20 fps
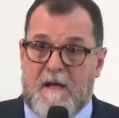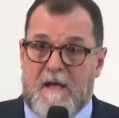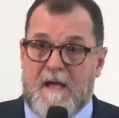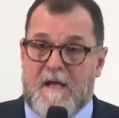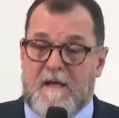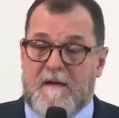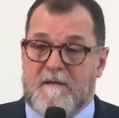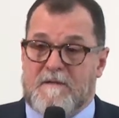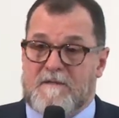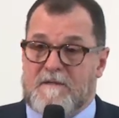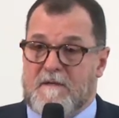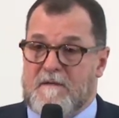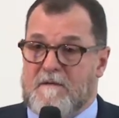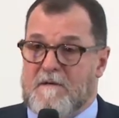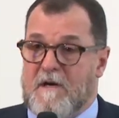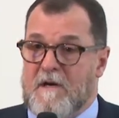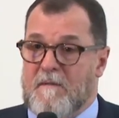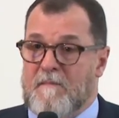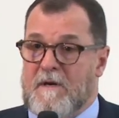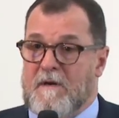and it's
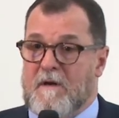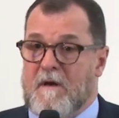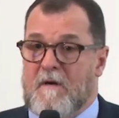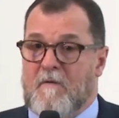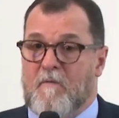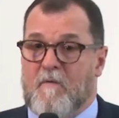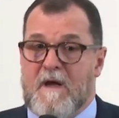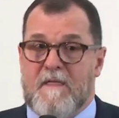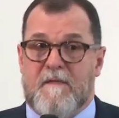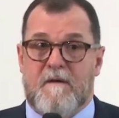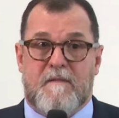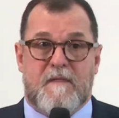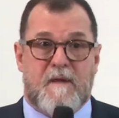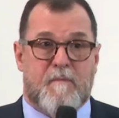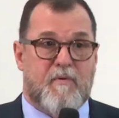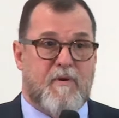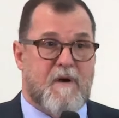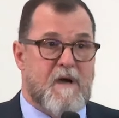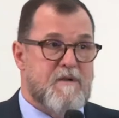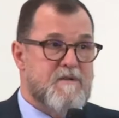determined on whether the
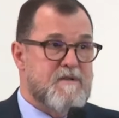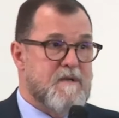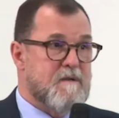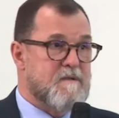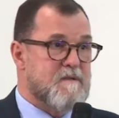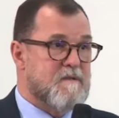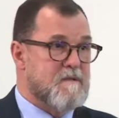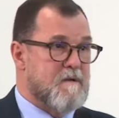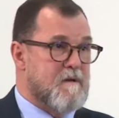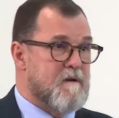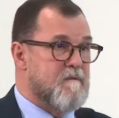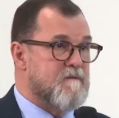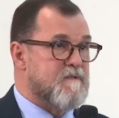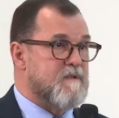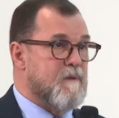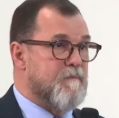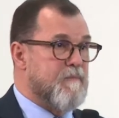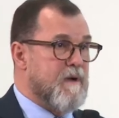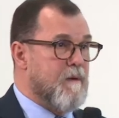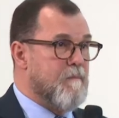project serves
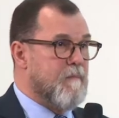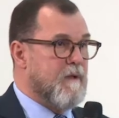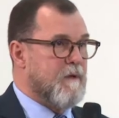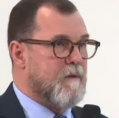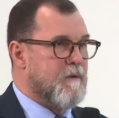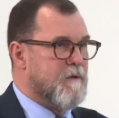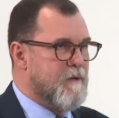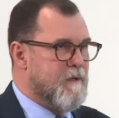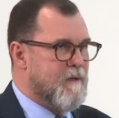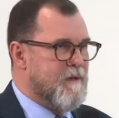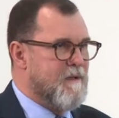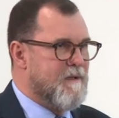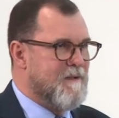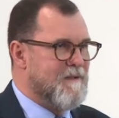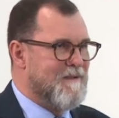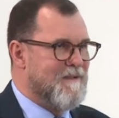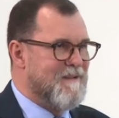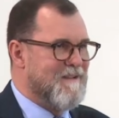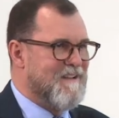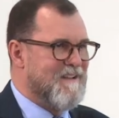the public good.
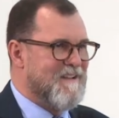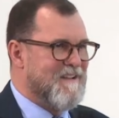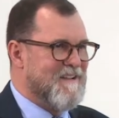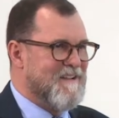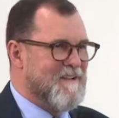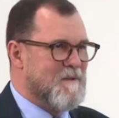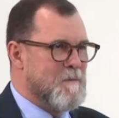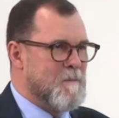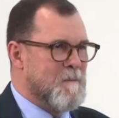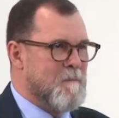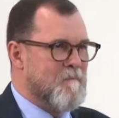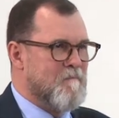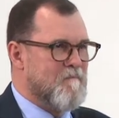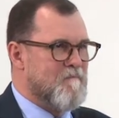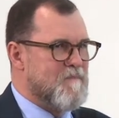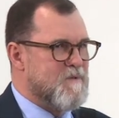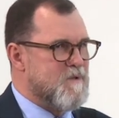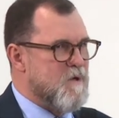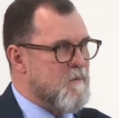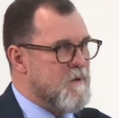
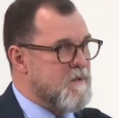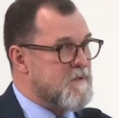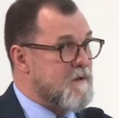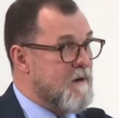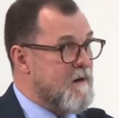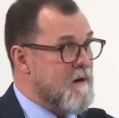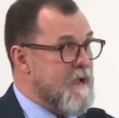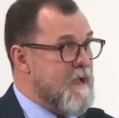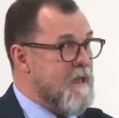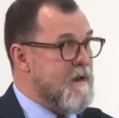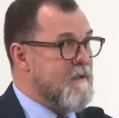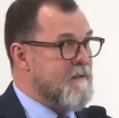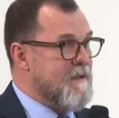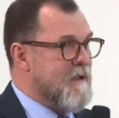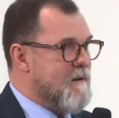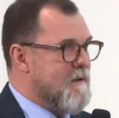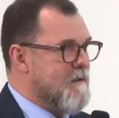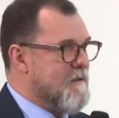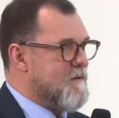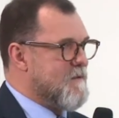So we start adding
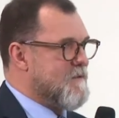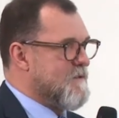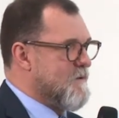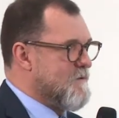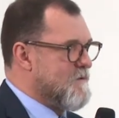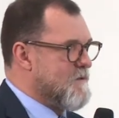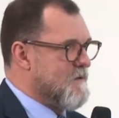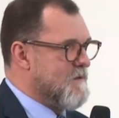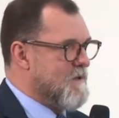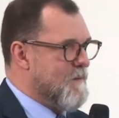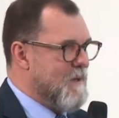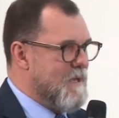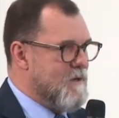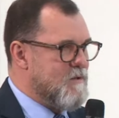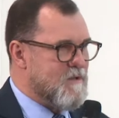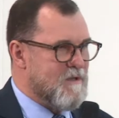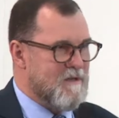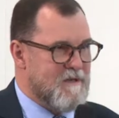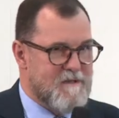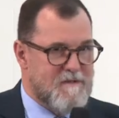that other social
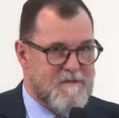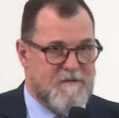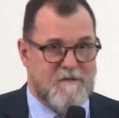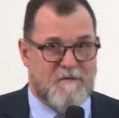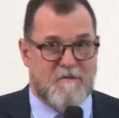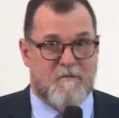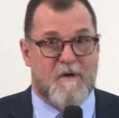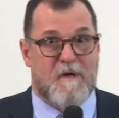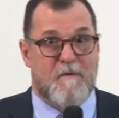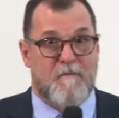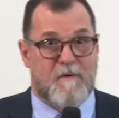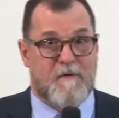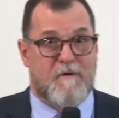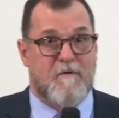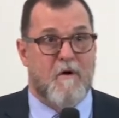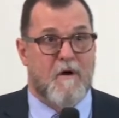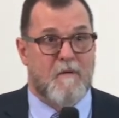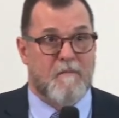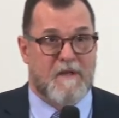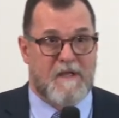dimension into what would
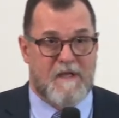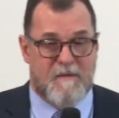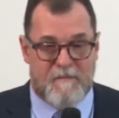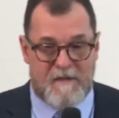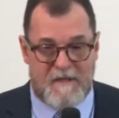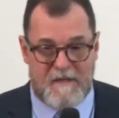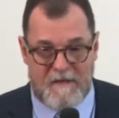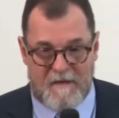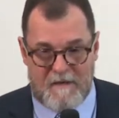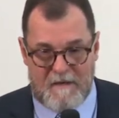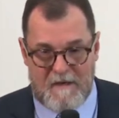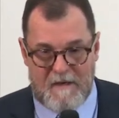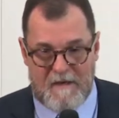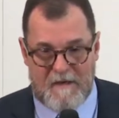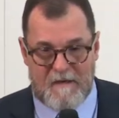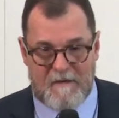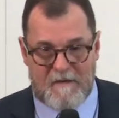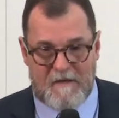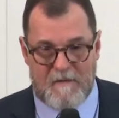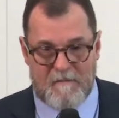normally be a,
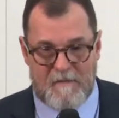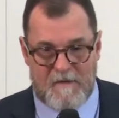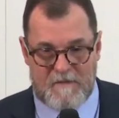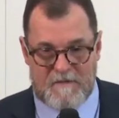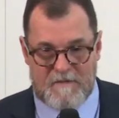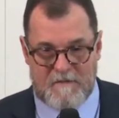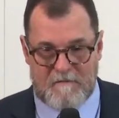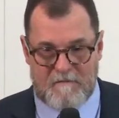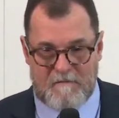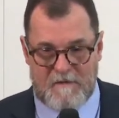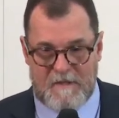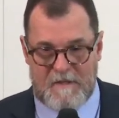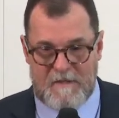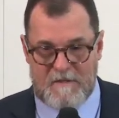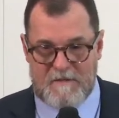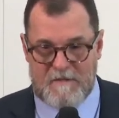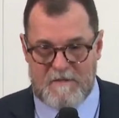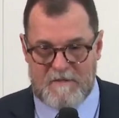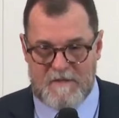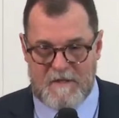a commercial
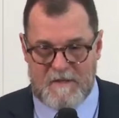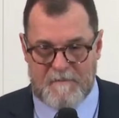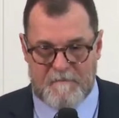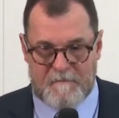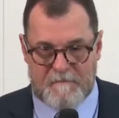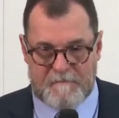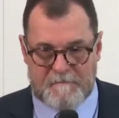relationship.